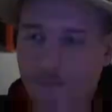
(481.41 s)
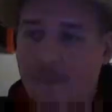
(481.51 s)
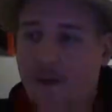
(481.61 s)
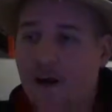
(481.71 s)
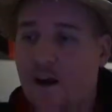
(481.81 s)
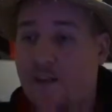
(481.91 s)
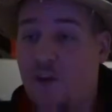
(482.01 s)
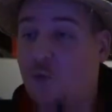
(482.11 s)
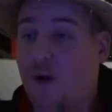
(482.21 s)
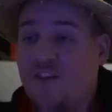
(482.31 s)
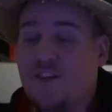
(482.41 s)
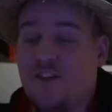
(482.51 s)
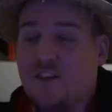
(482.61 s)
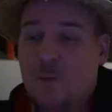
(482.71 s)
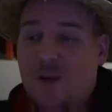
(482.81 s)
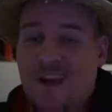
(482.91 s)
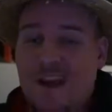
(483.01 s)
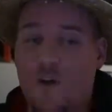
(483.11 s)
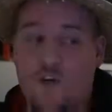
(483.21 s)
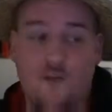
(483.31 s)
the quests that we
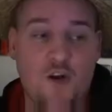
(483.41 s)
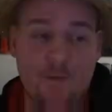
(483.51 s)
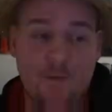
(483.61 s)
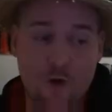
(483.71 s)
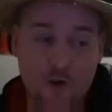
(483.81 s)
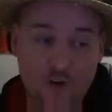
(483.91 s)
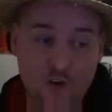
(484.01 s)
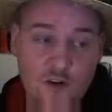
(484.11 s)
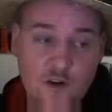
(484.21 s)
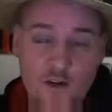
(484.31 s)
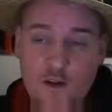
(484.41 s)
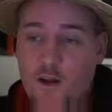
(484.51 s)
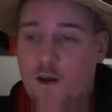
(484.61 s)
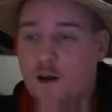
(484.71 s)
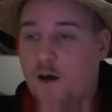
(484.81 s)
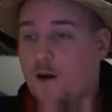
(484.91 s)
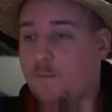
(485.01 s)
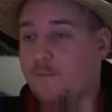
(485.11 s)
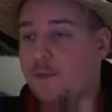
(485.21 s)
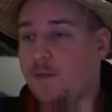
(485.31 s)
get are straight up worse.
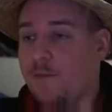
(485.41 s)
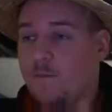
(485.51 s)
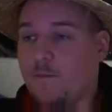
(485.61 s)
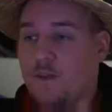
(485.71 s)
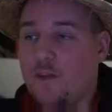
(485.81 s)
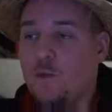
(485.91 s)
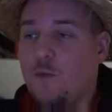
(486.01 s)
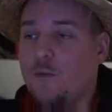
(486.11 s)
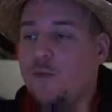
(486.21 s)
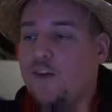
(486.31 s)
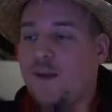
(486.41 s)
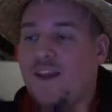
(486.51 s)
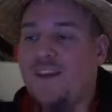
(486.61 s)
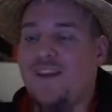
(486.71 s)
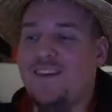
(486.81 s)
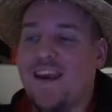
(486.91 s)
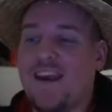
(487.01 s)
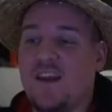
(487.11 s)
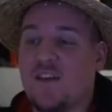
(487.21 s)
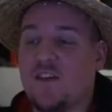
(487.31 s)
You will be spending
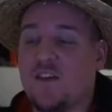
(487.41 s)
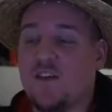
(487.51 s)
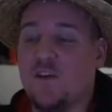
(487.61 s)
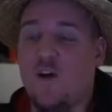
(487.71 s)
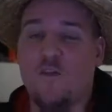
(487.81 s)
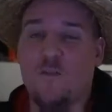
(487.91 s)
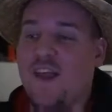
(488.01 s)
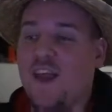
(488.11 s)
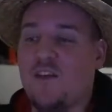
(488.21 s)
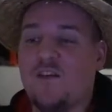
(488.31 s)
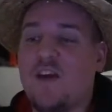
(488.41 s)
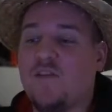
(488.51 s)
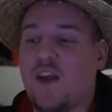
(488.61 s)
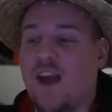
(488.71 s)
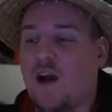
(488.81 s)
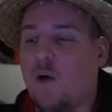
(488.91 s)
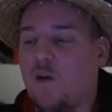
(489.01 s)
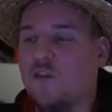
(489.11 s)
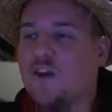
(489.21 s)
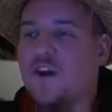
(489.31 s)
days of playing 5 to 8
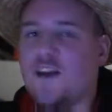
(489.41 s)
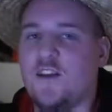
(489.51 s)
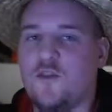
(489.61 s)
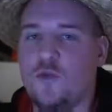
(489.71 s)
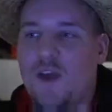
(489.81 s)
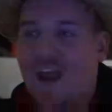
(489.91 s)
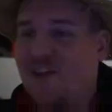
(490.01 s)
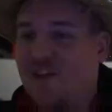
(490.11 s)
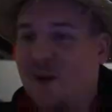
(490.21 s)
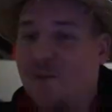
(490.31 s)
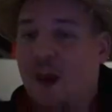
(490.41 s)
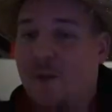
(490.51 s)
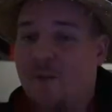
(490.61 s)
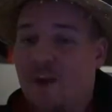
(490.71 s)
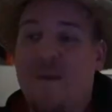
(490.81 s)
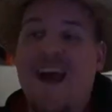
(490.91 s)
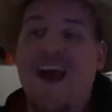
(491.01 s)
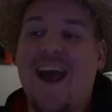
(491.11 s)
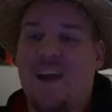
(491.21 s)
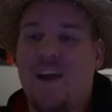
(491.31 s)
hours to gain sometimes a
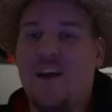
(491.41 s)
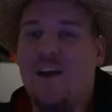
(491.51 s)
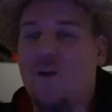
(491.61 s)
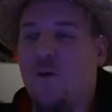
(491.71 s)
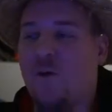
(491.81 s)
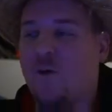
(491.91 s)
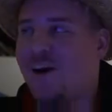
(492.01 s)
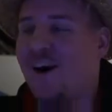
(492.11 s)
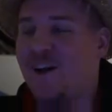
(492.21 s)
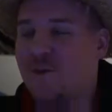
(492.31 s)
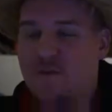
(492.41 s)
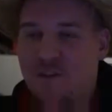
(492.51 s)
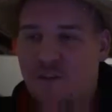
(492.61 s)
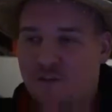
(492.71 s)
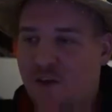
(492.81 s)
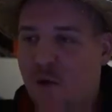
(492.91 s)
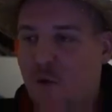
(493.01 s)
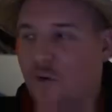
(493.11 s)
pack or 150 gold.